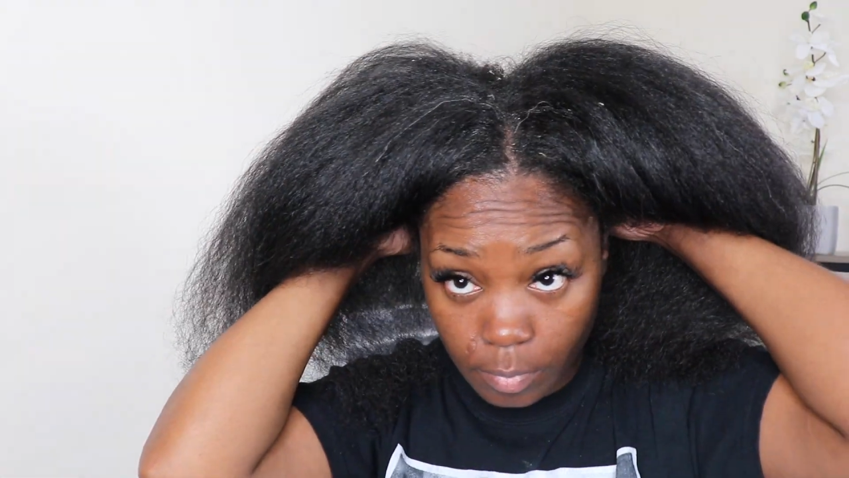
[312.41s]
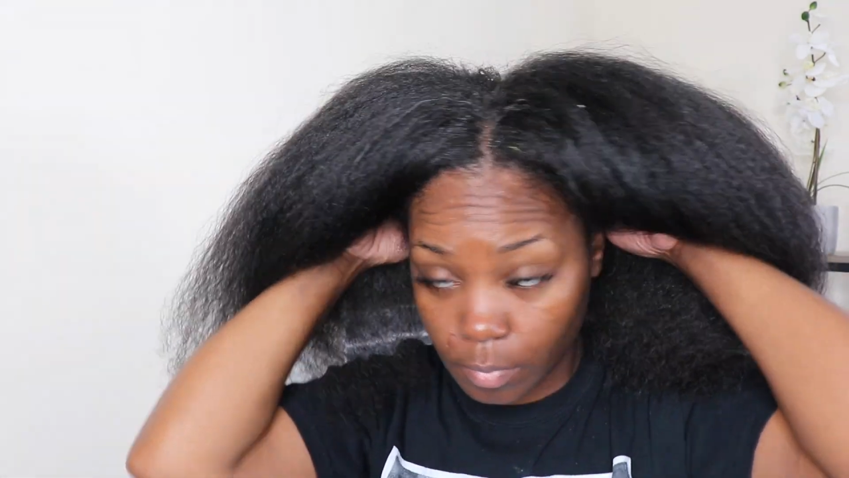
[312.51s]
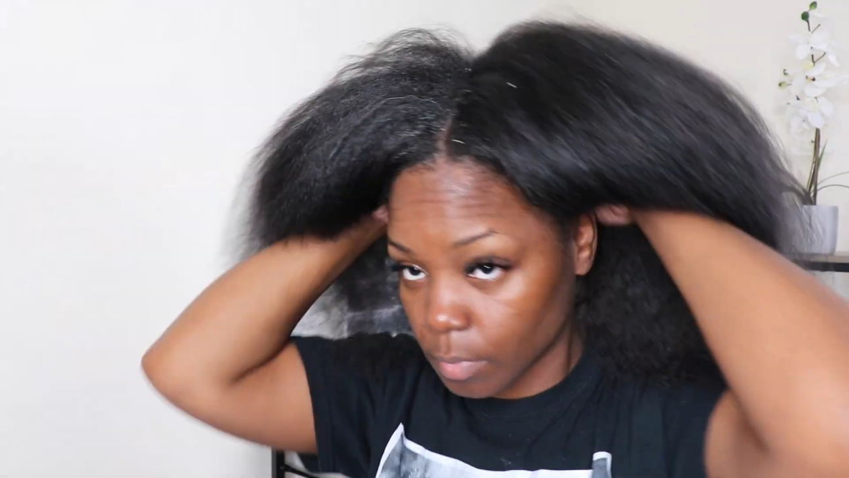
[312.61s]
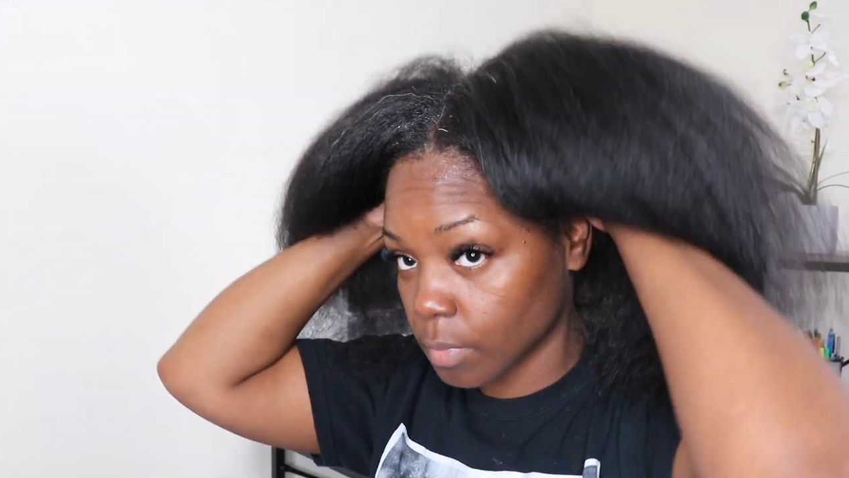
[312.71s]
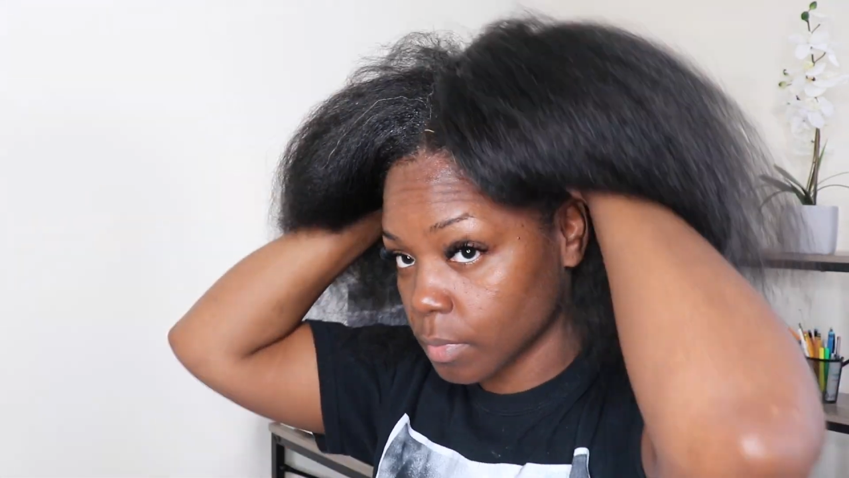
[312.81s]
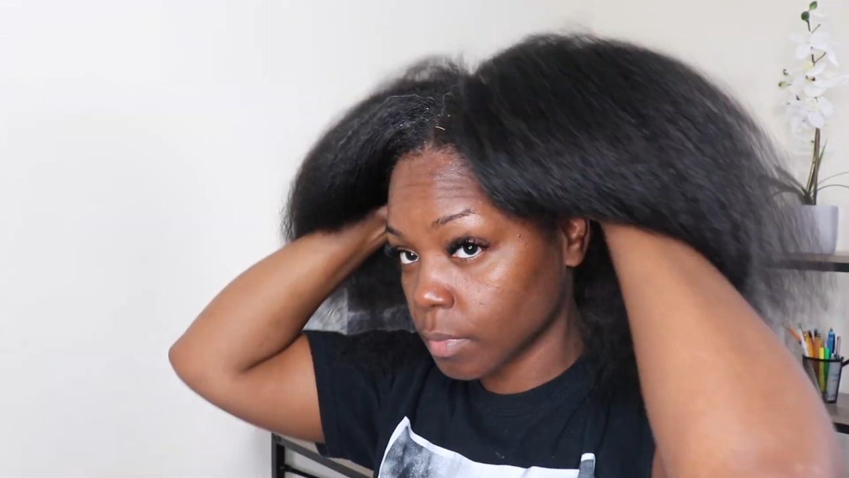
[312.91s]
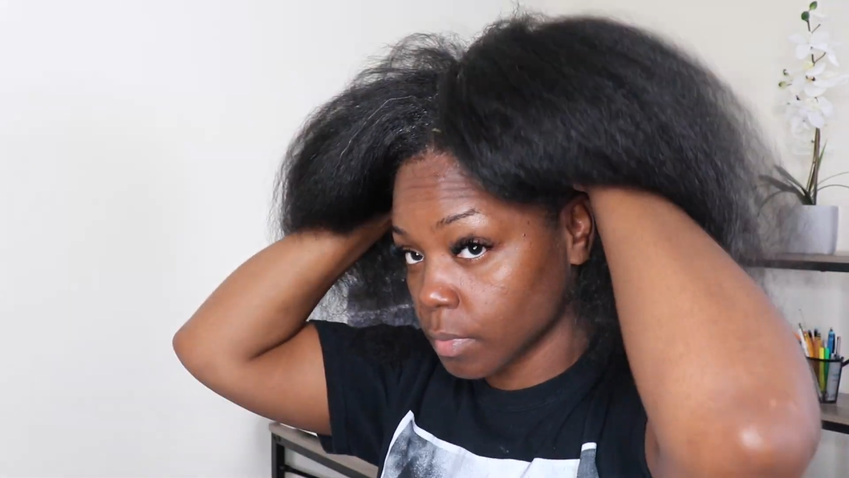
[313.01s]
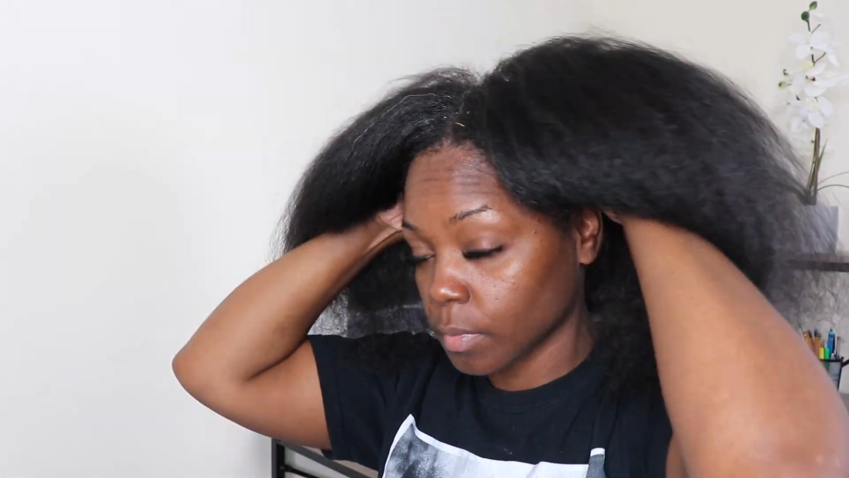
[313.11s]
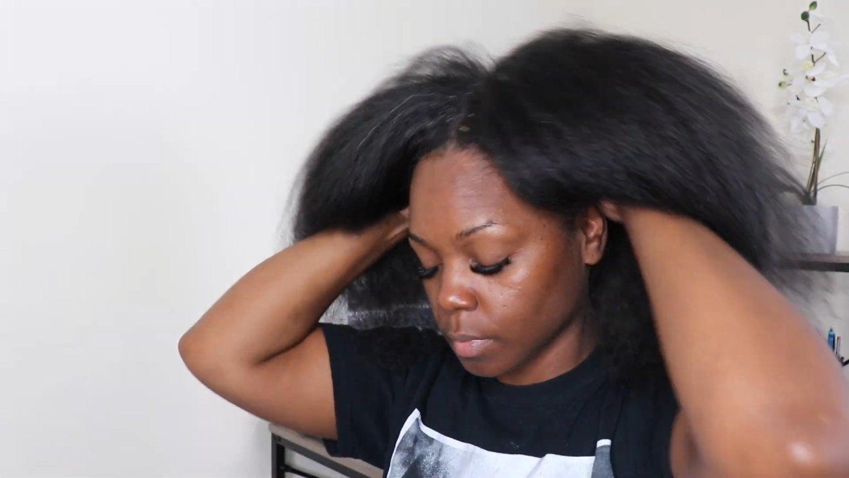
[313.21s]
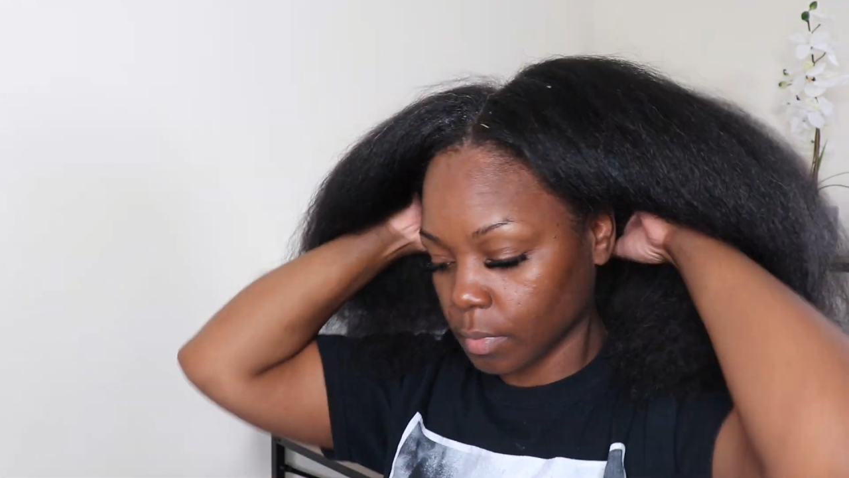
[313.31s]
You don't want to
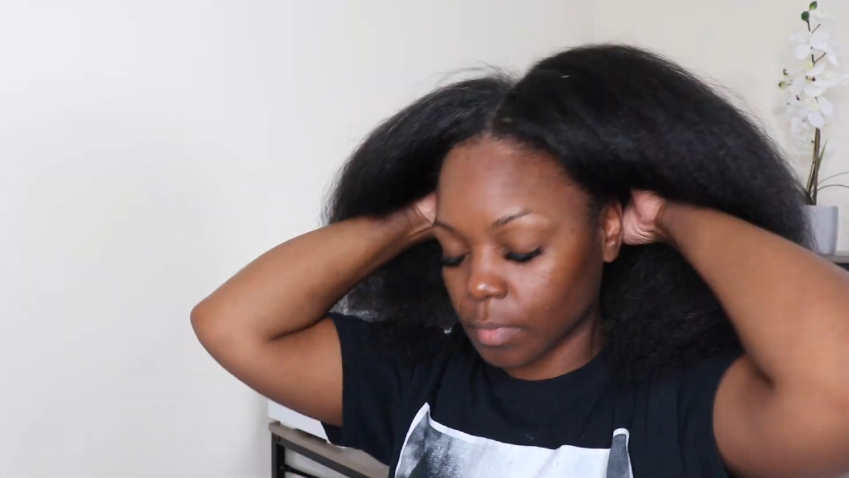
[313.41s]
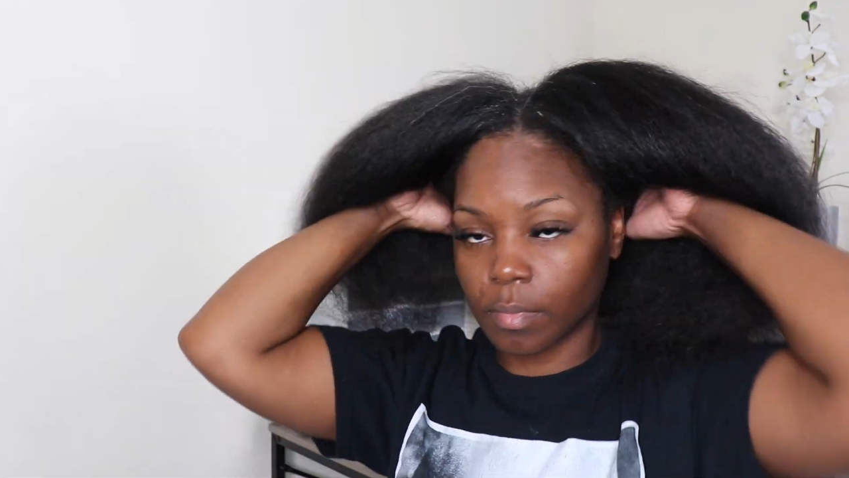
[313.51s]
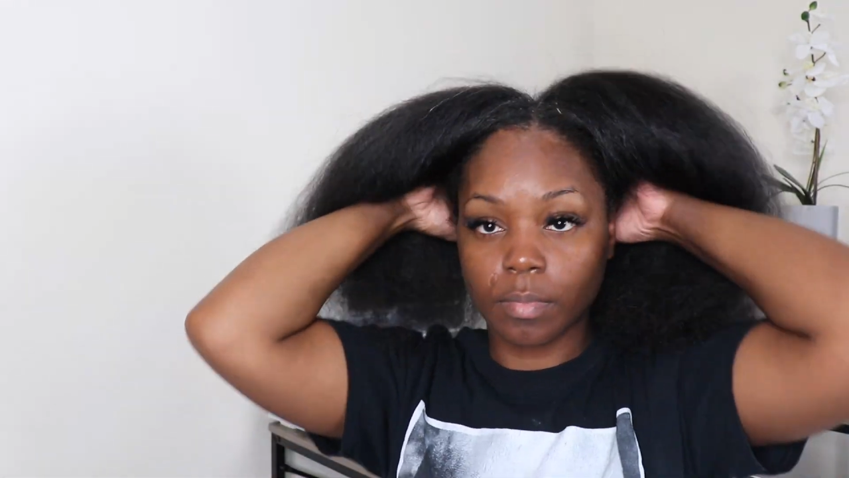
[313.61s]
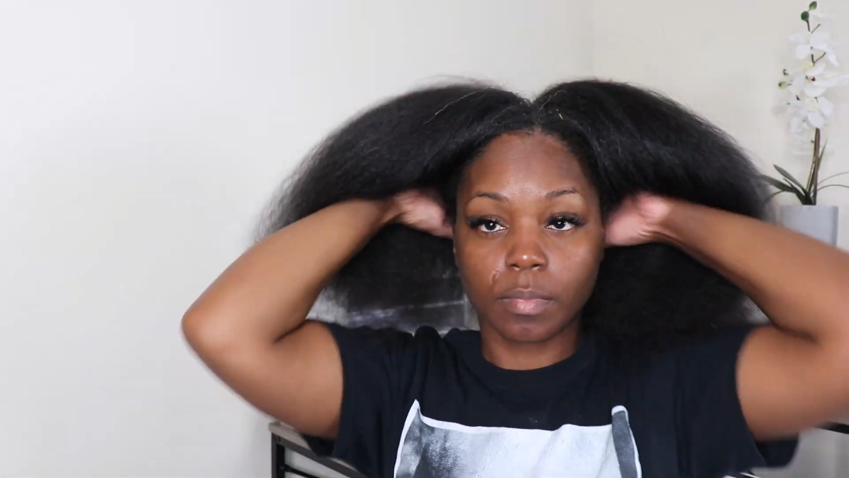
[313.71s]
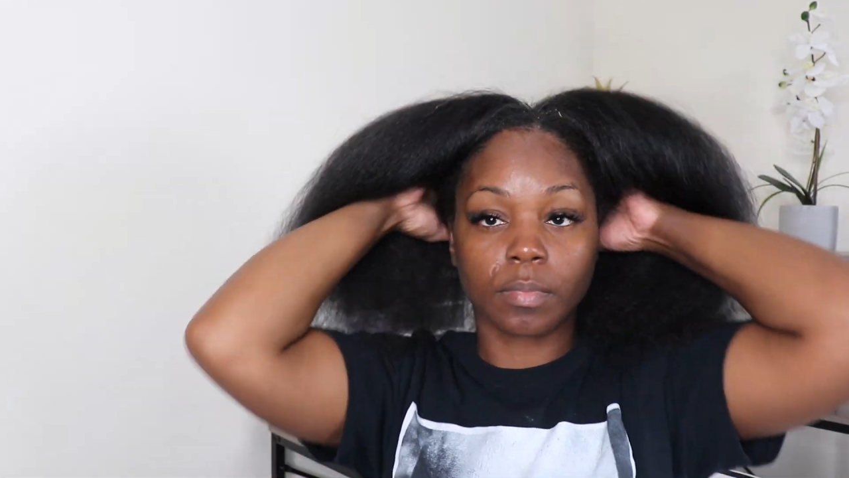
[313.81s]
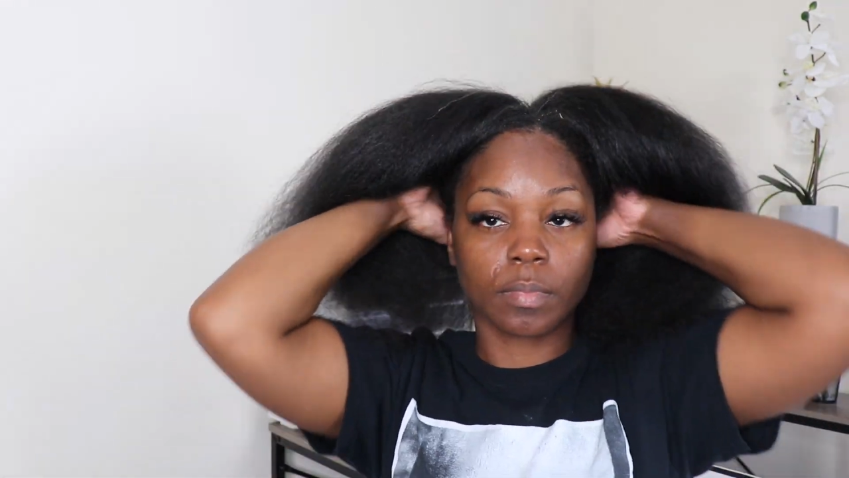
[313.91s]
get